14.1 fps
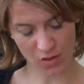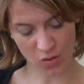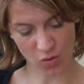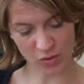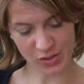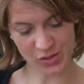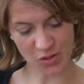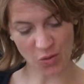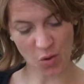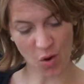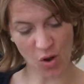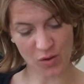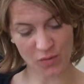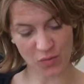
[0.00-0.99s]
Also
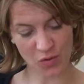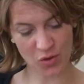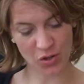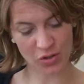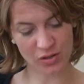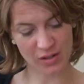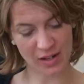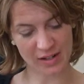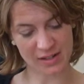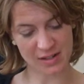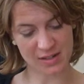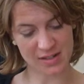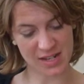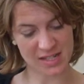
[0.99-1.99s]
olive oil
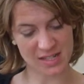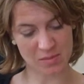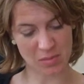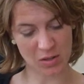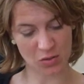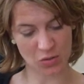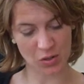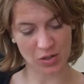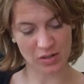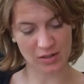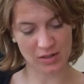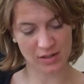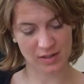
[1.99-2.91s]
and sesame oil